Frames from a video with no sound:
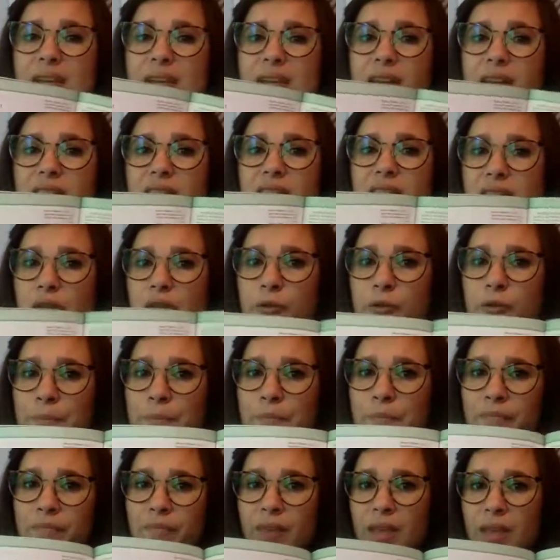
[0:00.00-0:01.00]
Masada
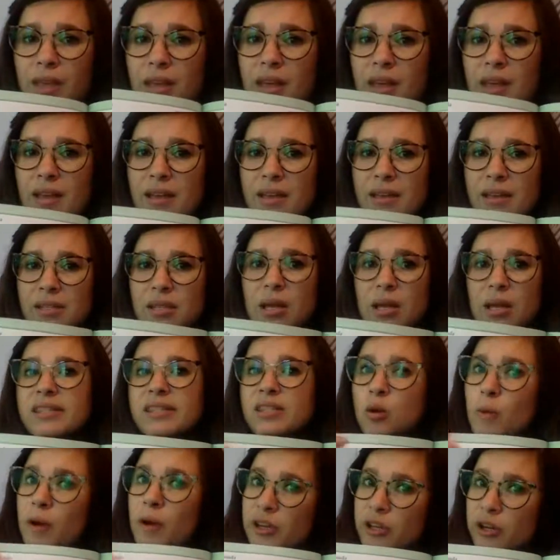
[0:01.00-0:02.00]
2. So
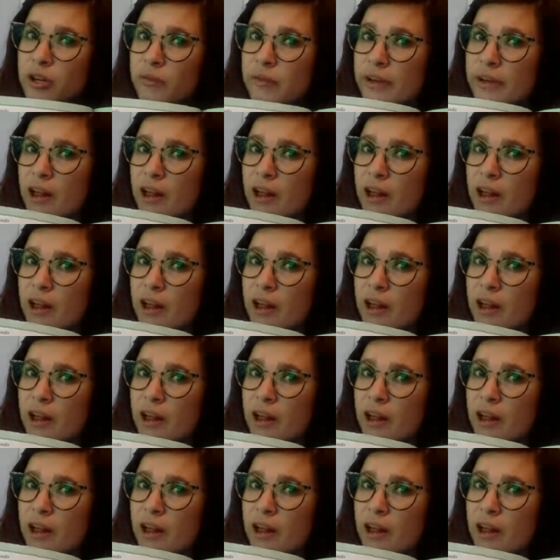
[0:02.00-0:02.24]
I still want